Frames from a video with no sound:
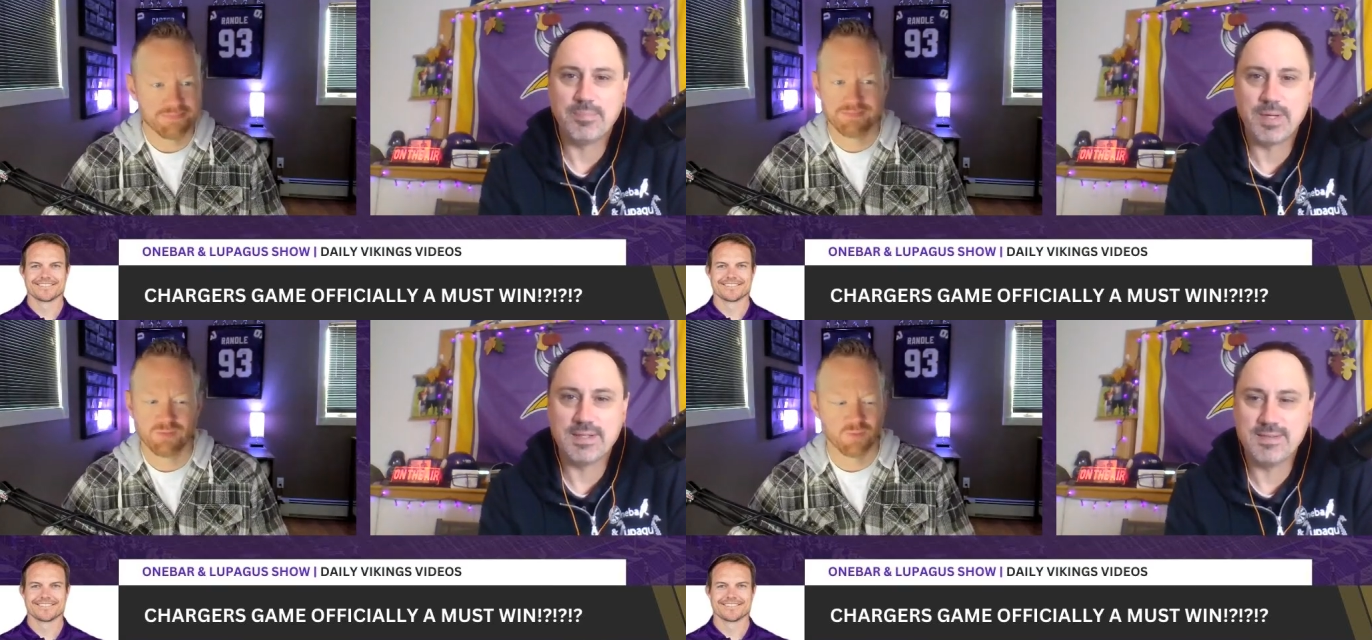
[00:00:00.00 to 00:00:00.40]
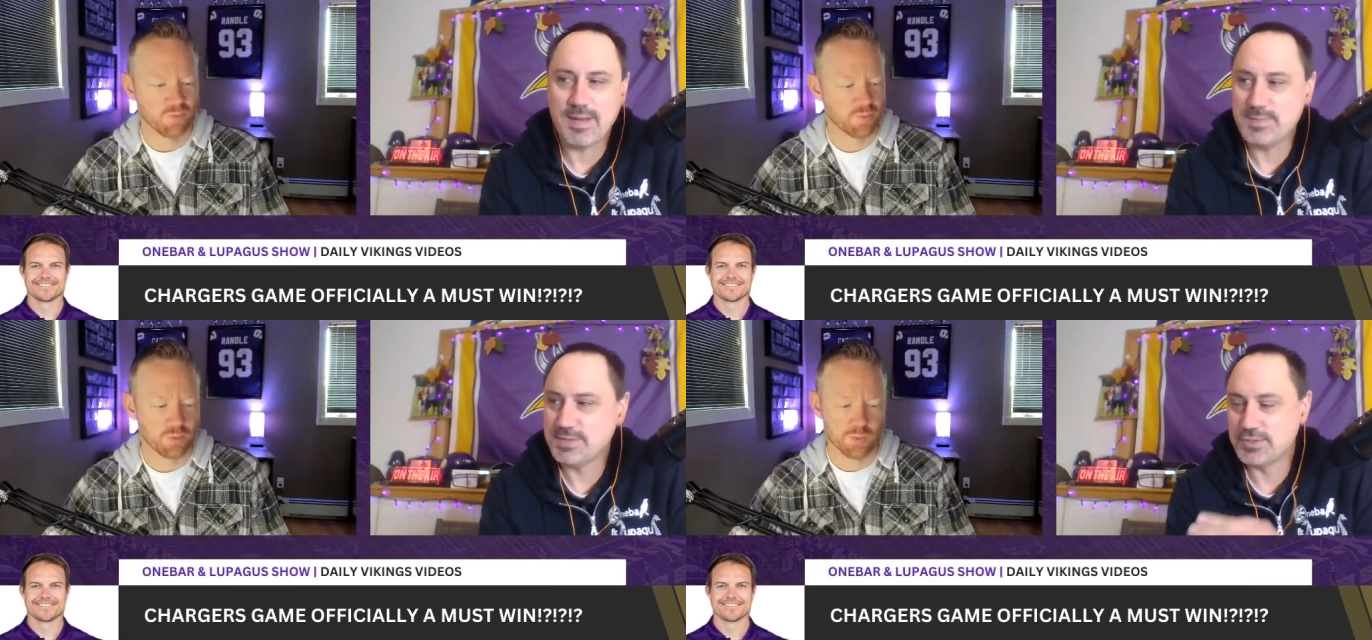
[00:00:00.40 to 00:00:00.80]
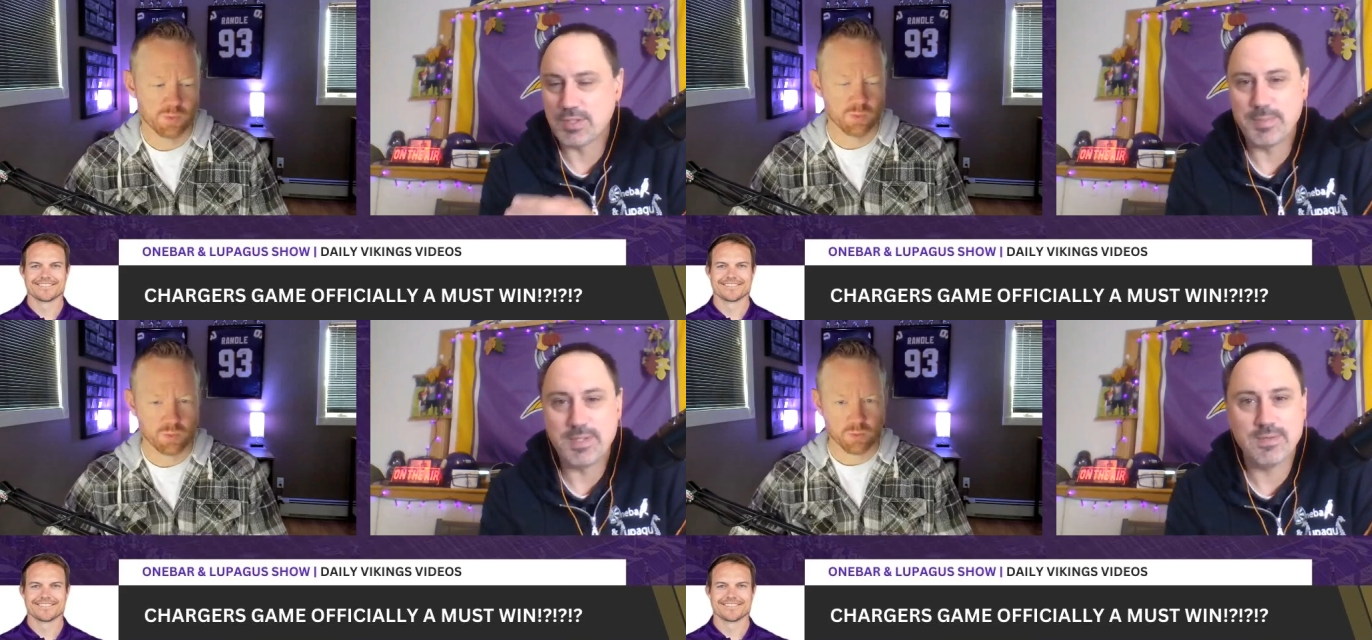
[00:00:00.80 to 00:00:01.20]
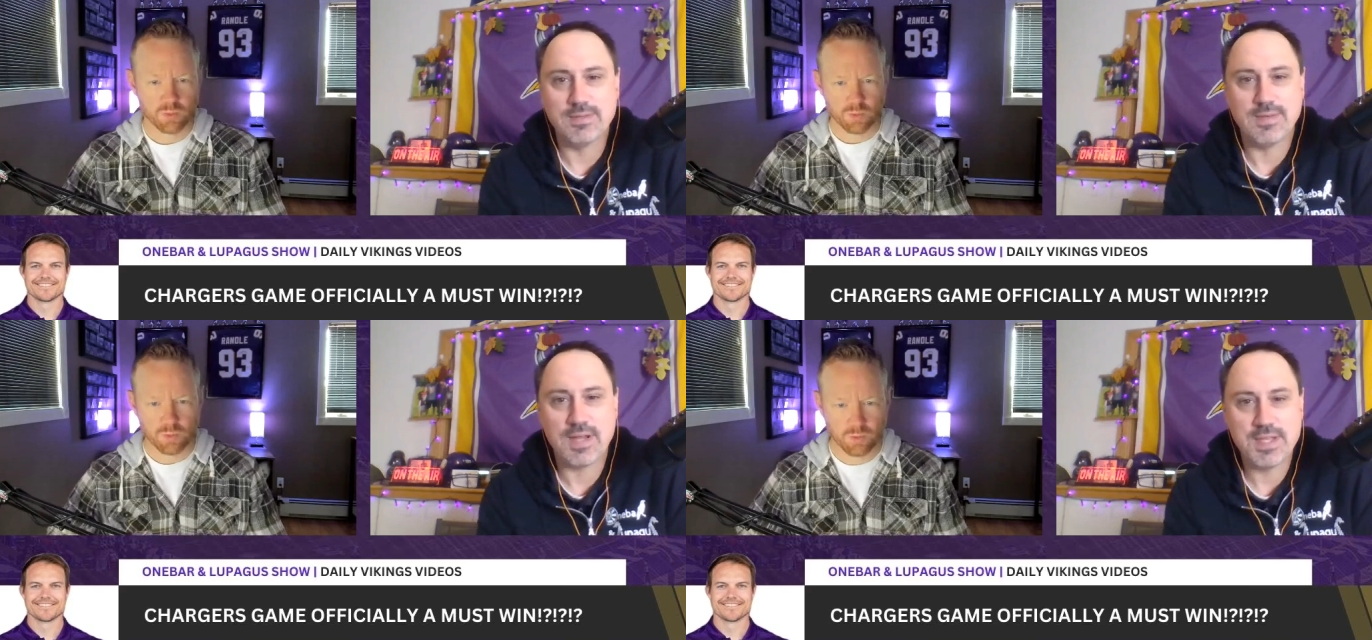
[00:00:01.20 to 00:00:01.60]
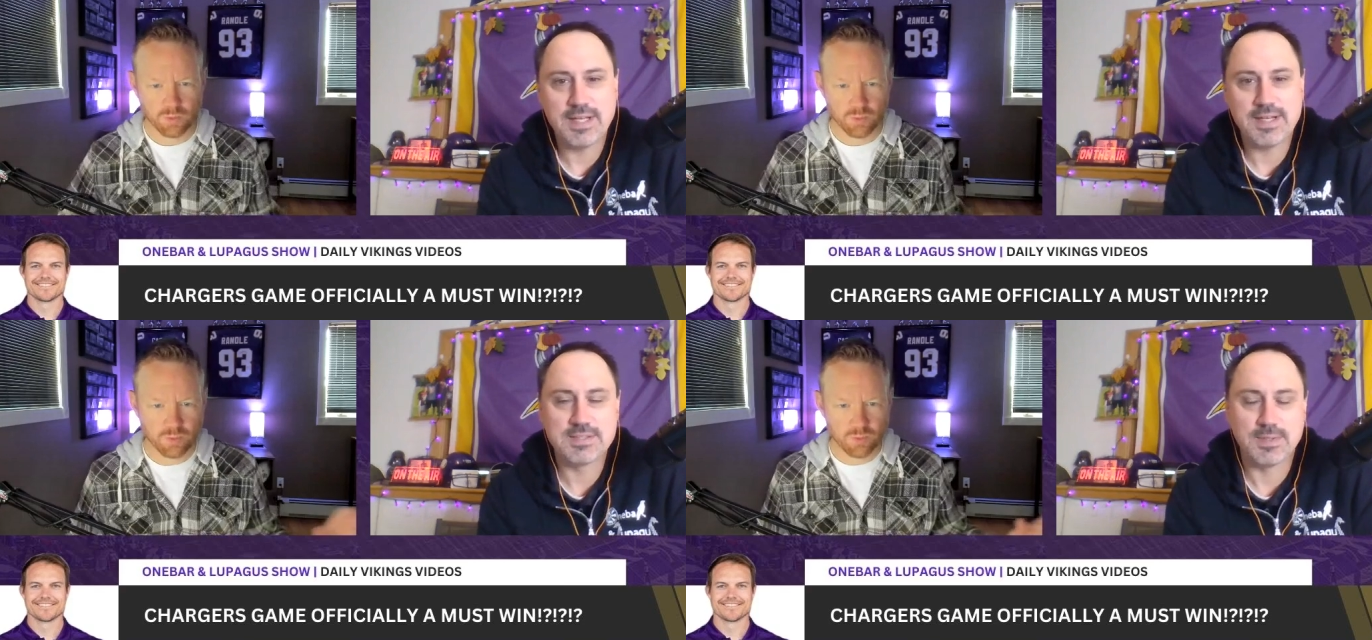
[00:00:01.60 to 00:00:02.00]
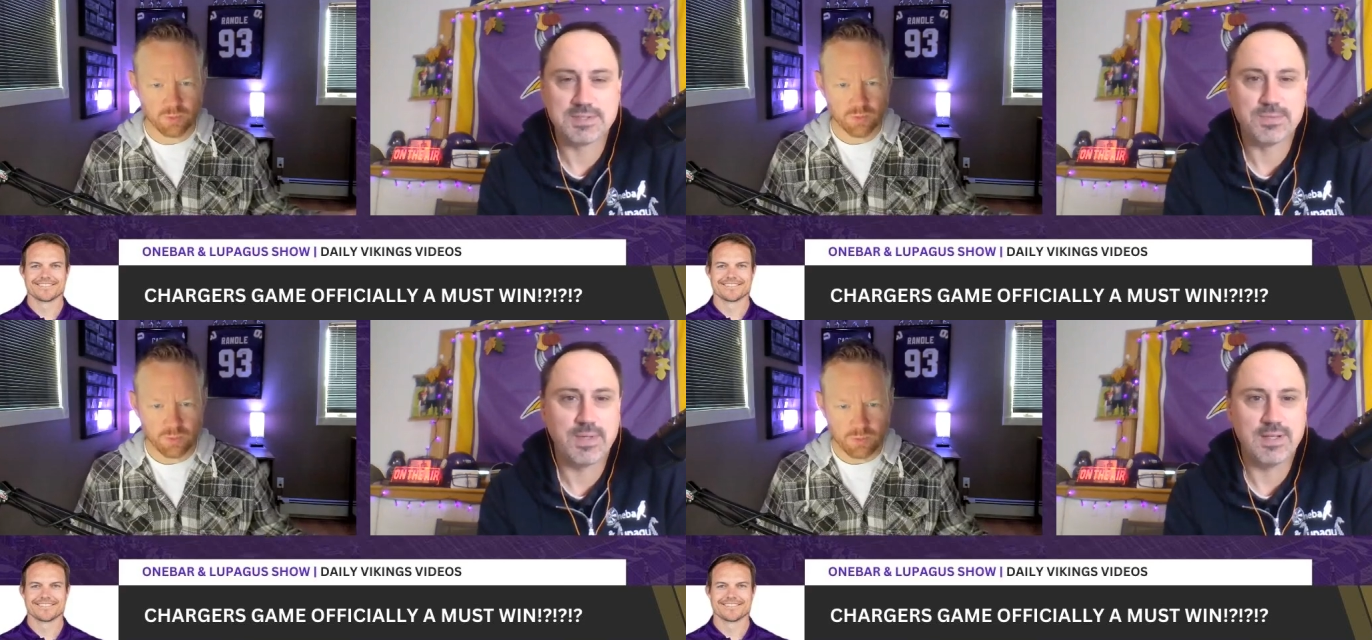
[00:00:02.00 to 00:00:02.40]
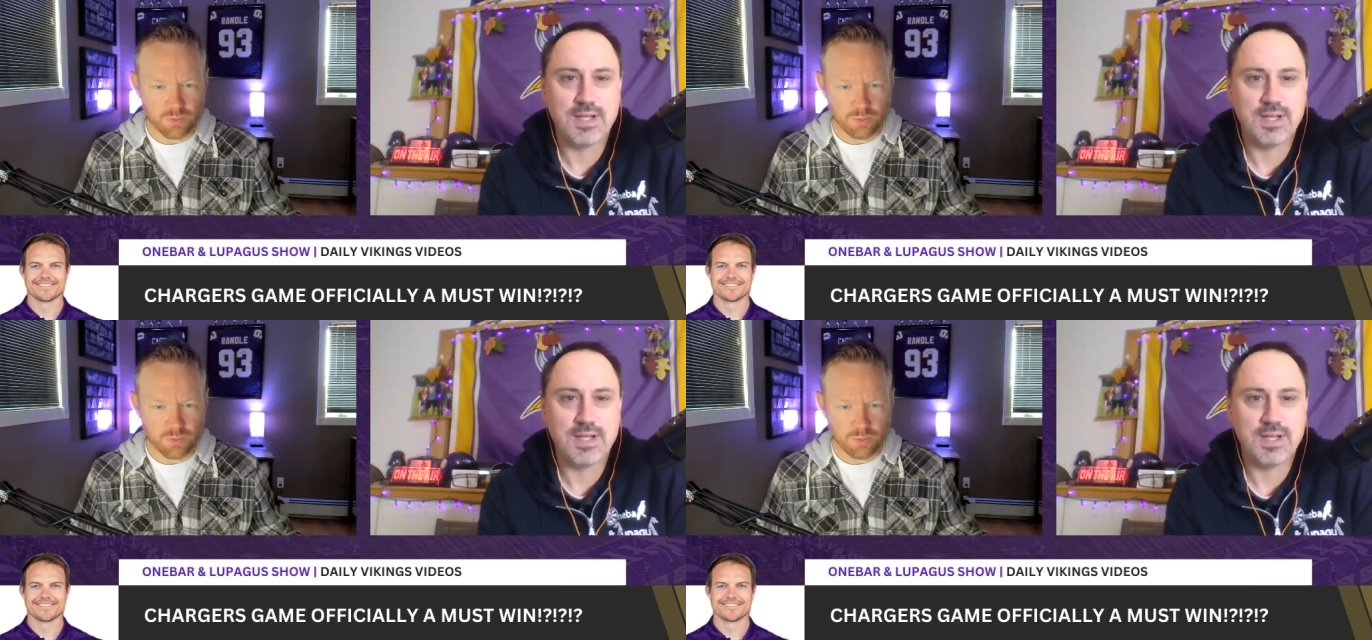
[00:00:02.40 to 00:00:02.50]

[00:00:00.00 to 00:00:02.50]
Speaker 1: but I'm just gonna jump into it. I think it is a must win.